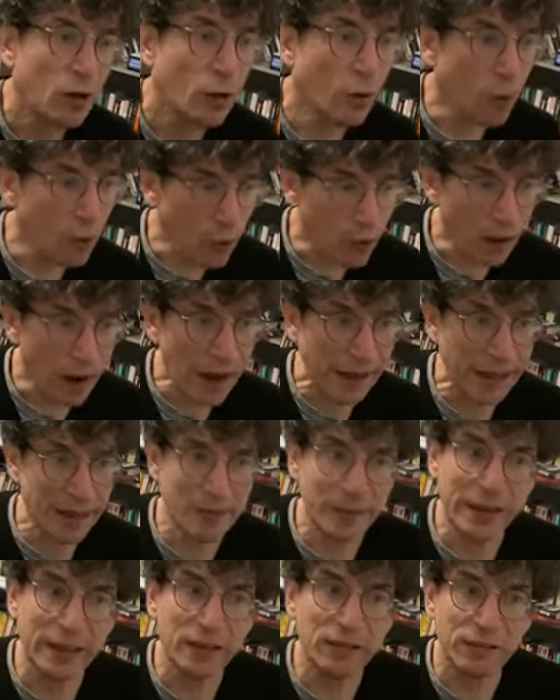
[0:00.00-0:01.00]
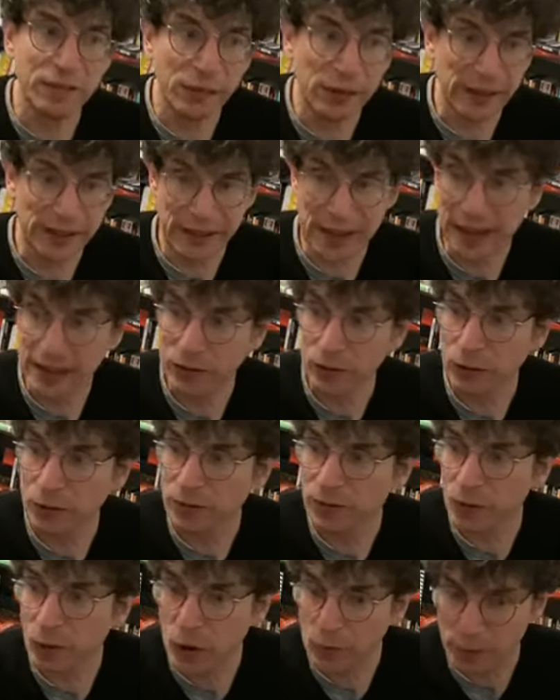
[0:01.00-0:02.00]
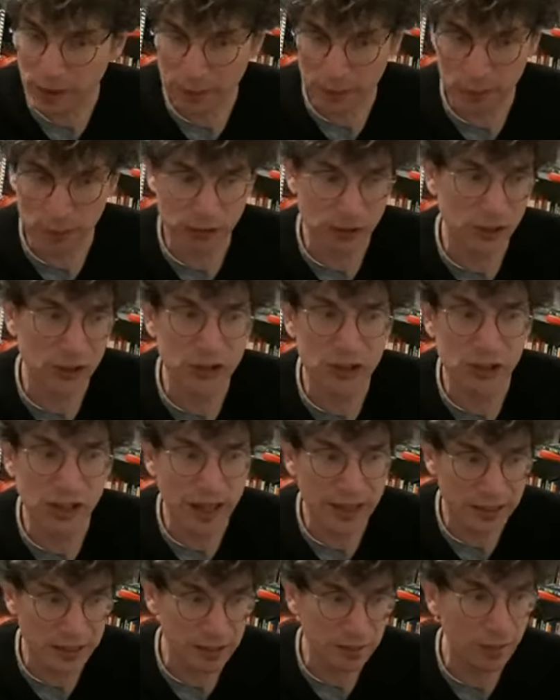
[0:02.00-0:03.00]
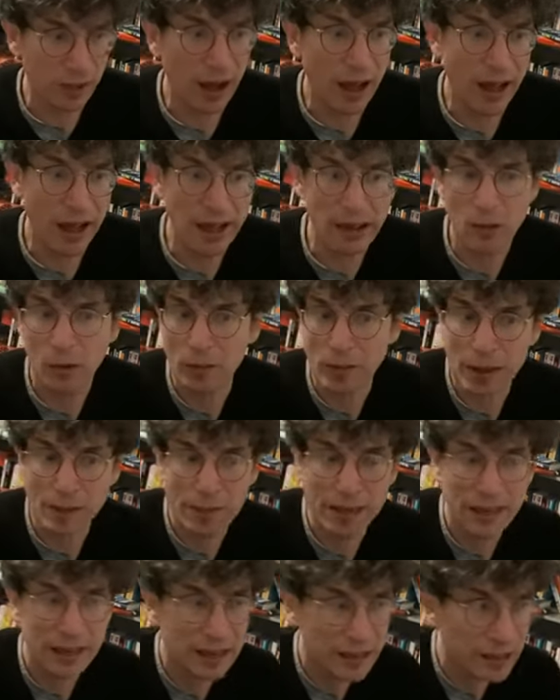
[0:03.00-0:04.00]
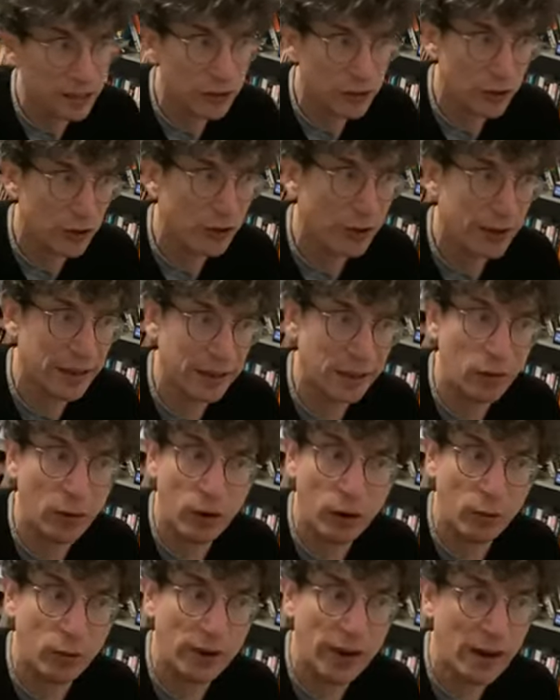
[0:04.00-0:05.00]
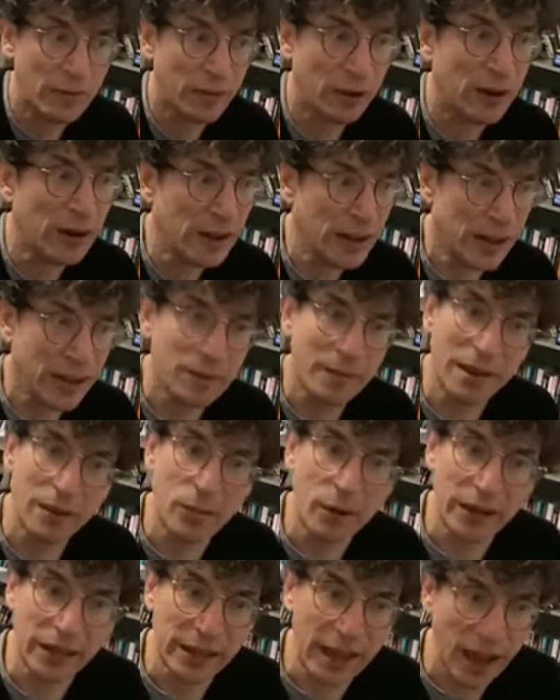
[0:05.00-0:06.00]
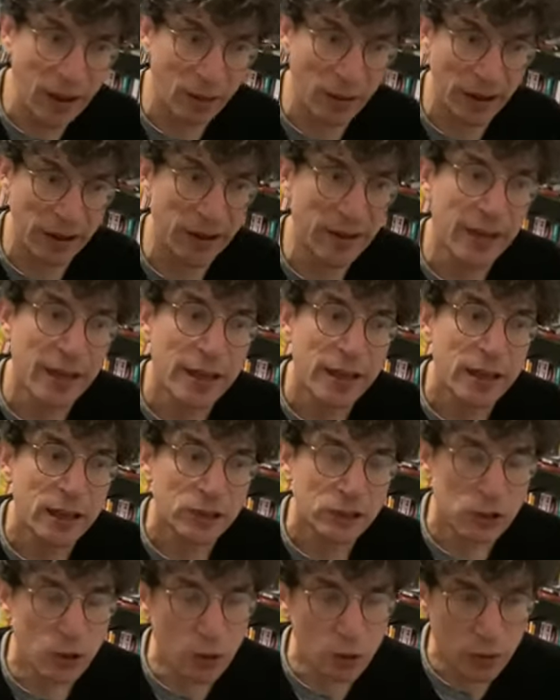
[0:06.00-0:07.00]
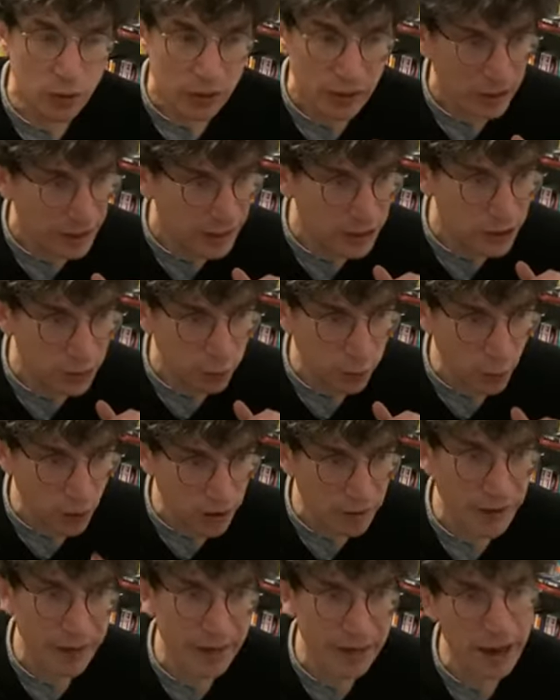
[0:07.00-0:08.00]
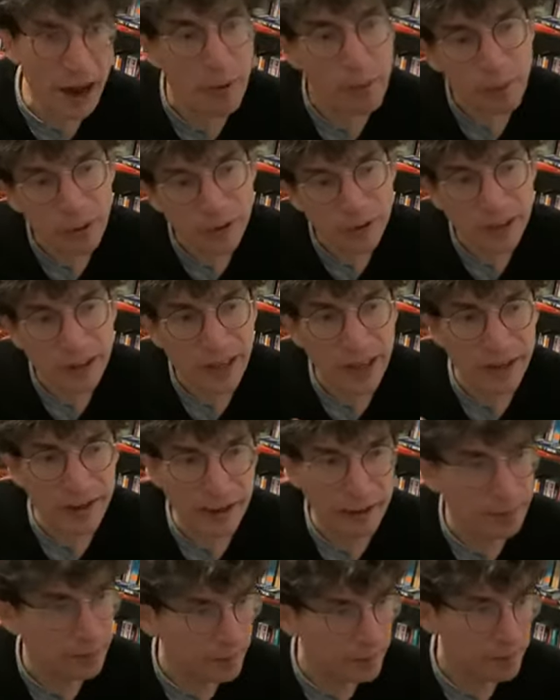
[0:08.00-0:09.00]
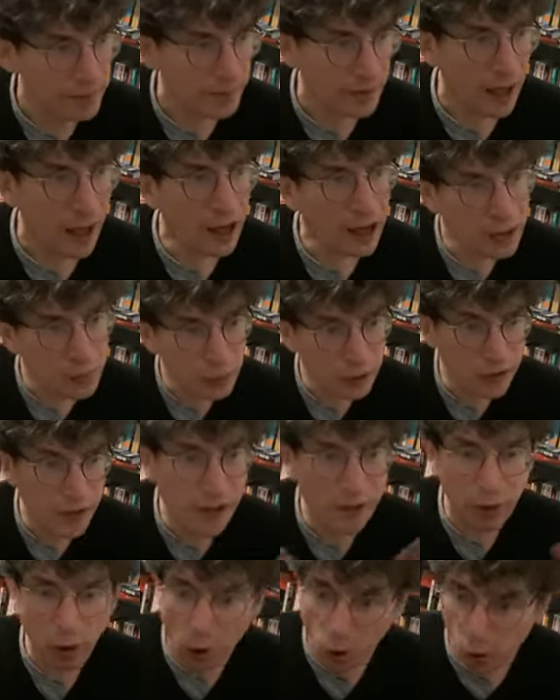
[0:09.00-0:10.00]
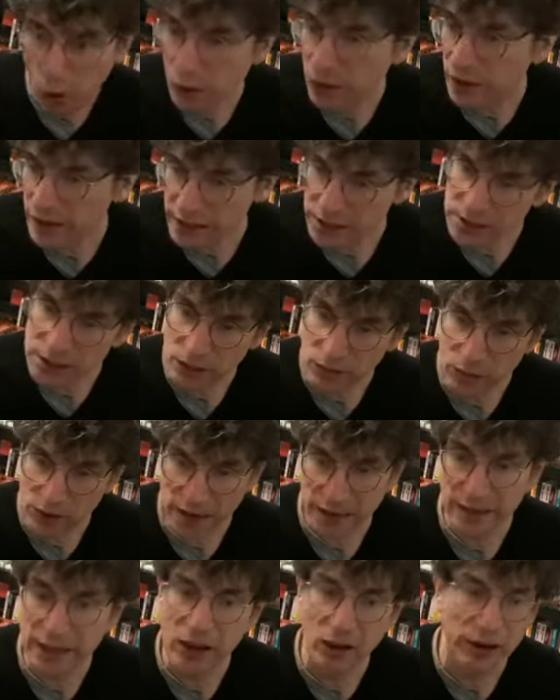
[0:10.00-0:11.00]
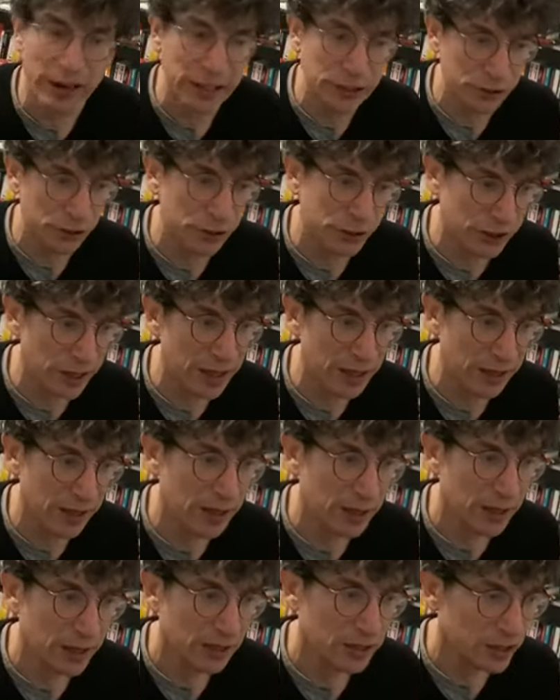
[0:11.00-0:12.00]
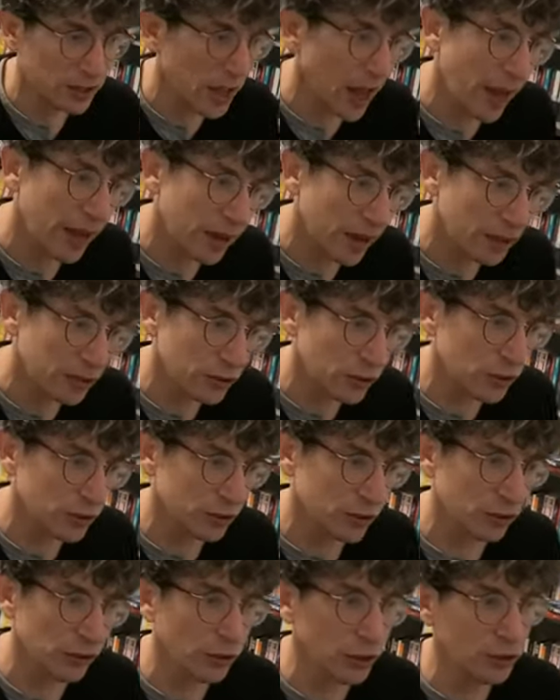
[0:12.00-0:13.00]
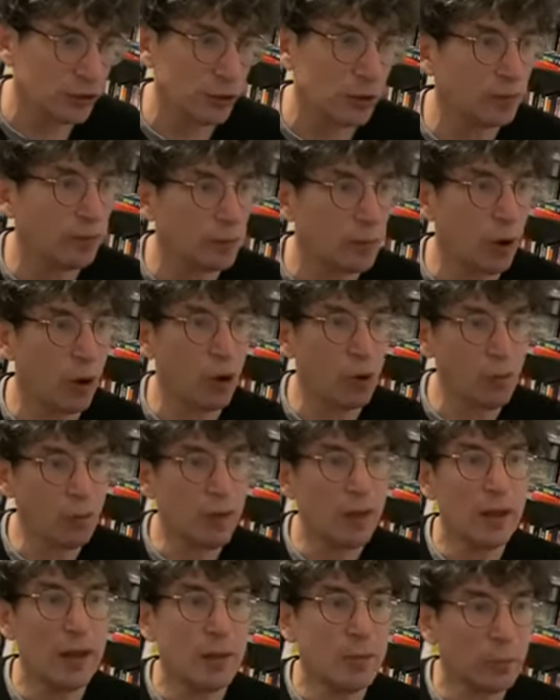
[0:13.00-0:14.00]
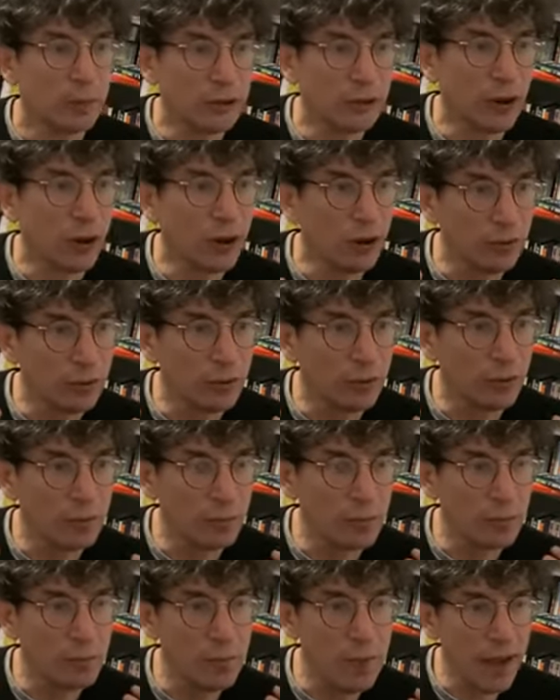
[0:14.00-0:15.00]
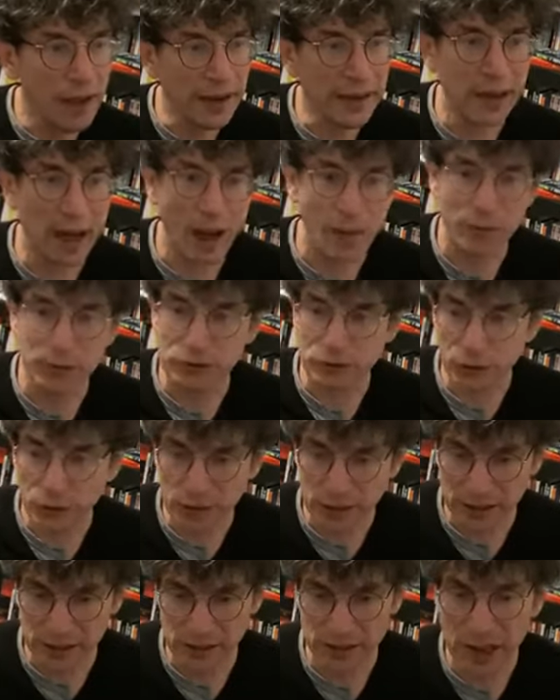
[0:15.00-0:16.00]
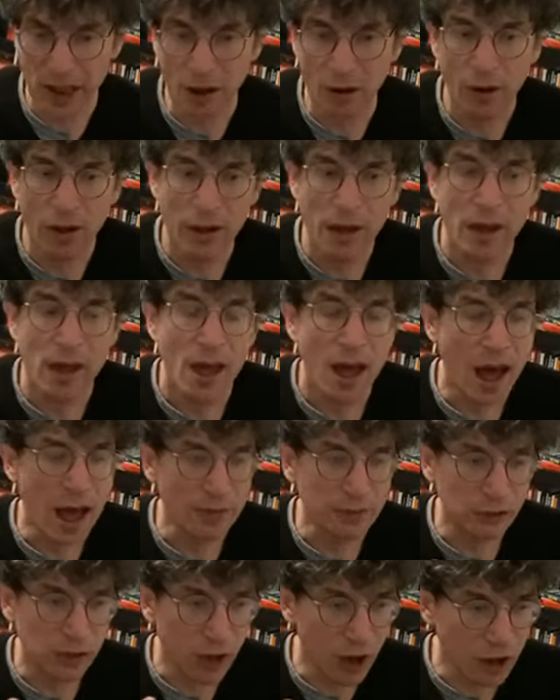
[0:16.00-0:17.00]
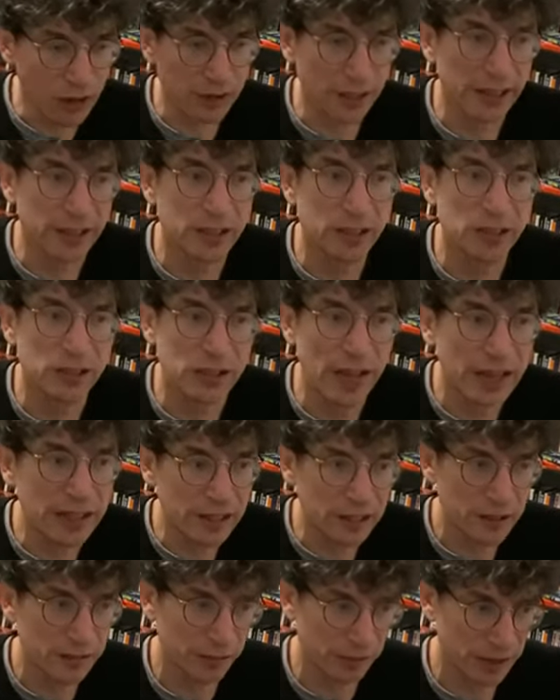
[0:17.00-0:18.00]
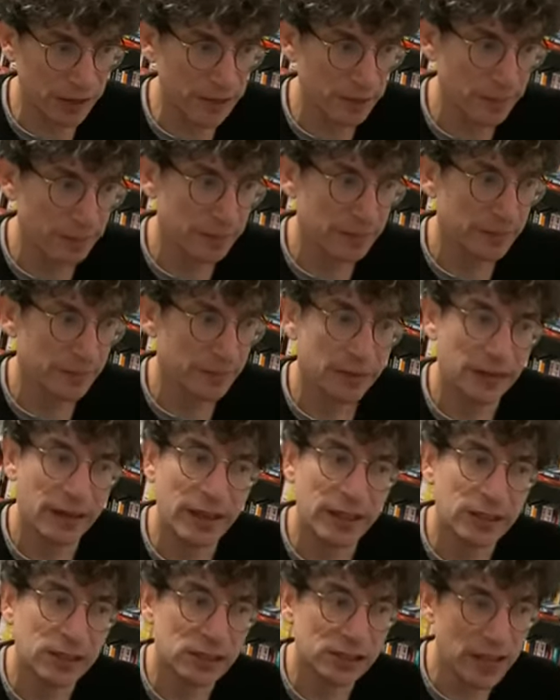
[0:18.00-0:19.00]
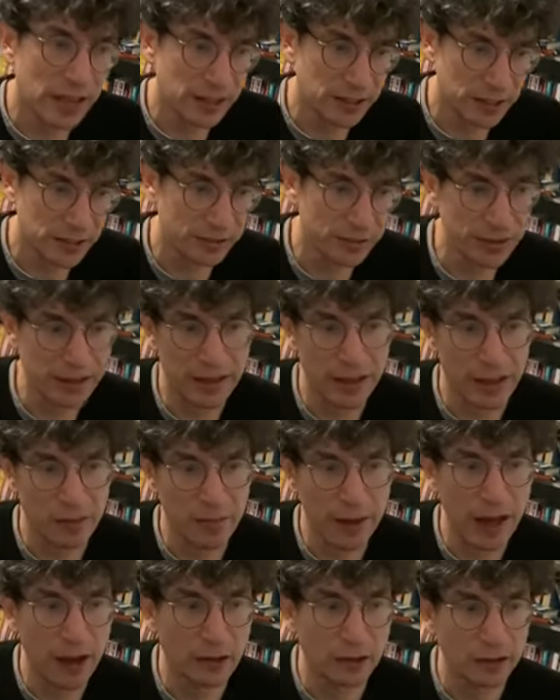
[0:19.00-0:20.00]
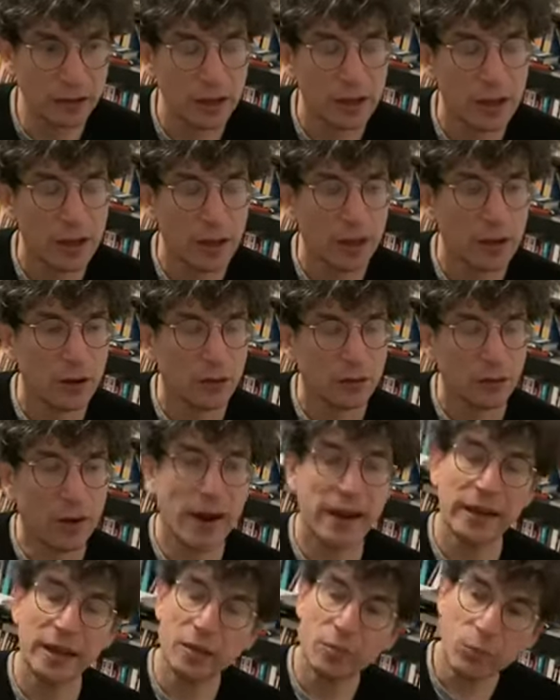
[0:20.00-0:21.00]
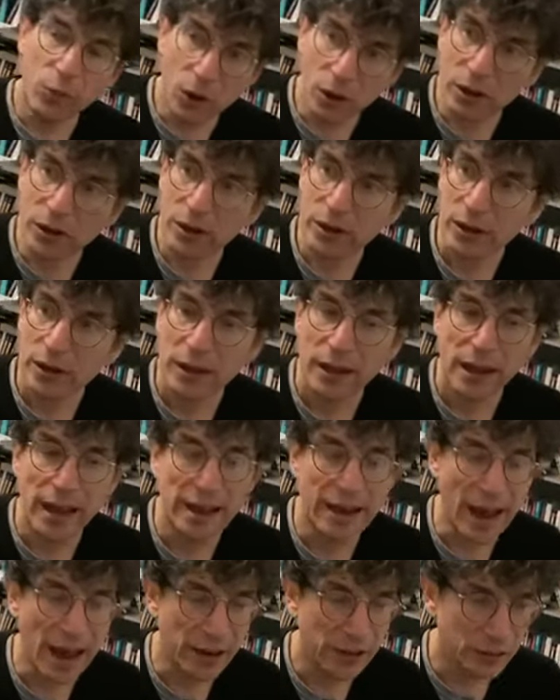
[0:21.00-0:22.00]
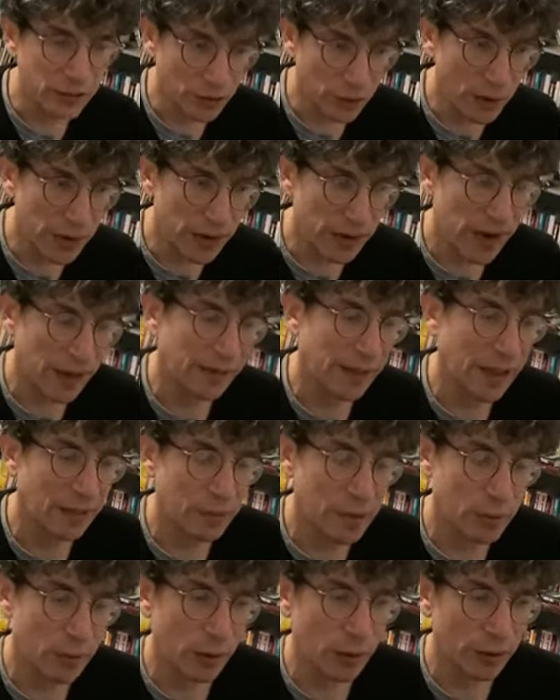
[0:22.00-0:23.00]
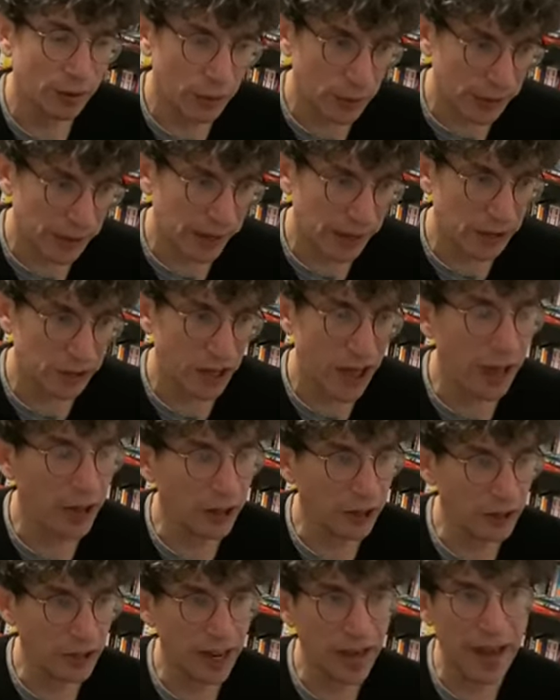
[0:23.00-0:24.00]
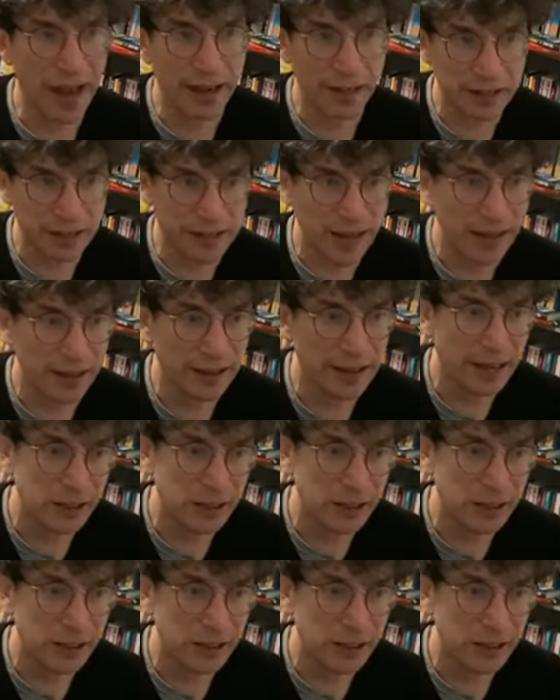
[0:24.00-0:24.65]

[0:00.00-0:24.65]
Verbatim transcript: Or I can be an affiliate. I could refer people to Slice the Pie or maybe eJury or whatever and make money that way. So it's worth it. And I'll put together, I'm going to put together a whole list of what I think are interesting side hustles you can do from home. But there are many opportunities. Now, I've talked extensively, extensively about writing a book and how to do it. And I gave people a 30 day challenge. I added to that